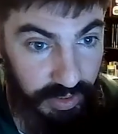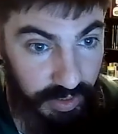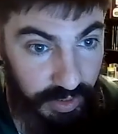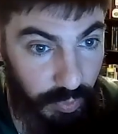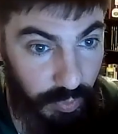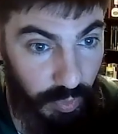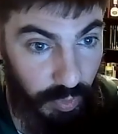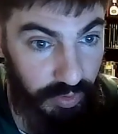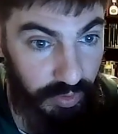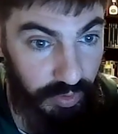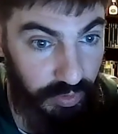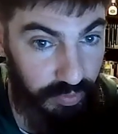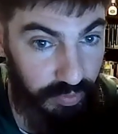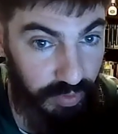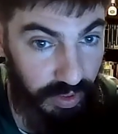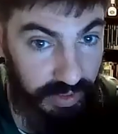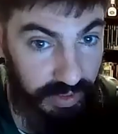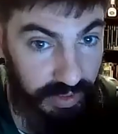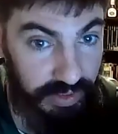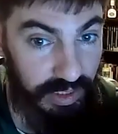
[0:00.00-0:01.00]
that where you're
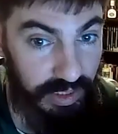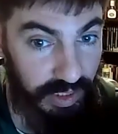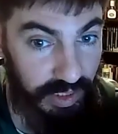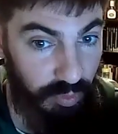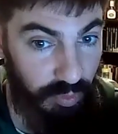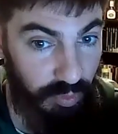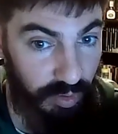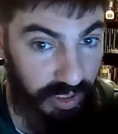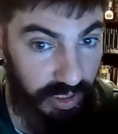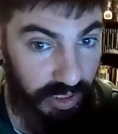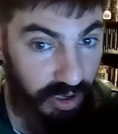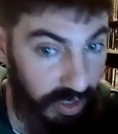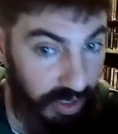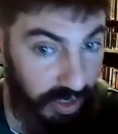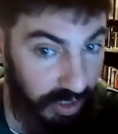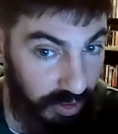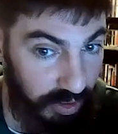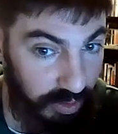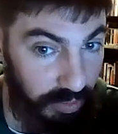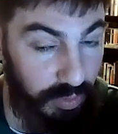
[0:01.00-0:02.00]
like deliberately
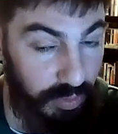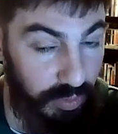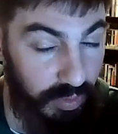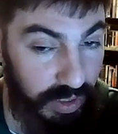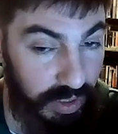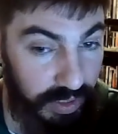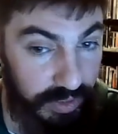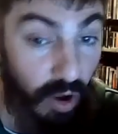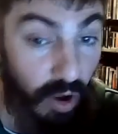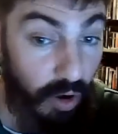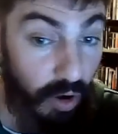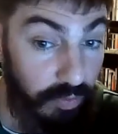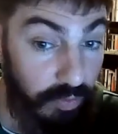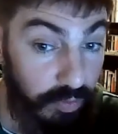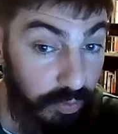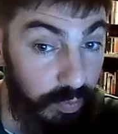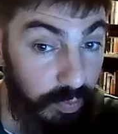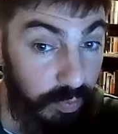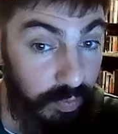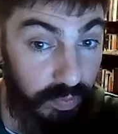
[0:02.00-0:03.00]
cutting communities off
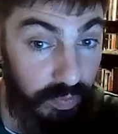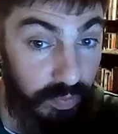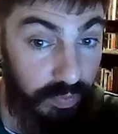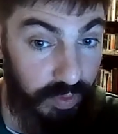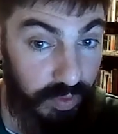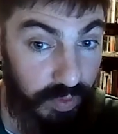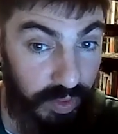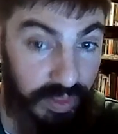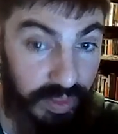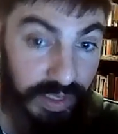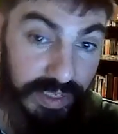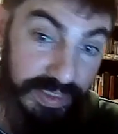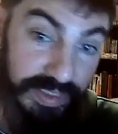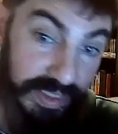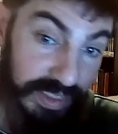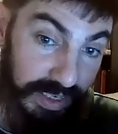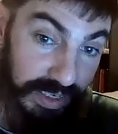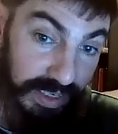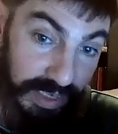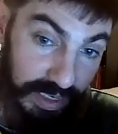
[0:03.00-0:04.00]
from the things
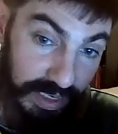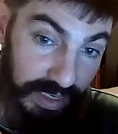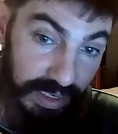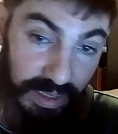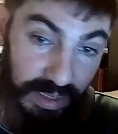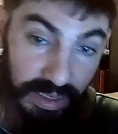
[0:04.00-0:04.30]
that they need,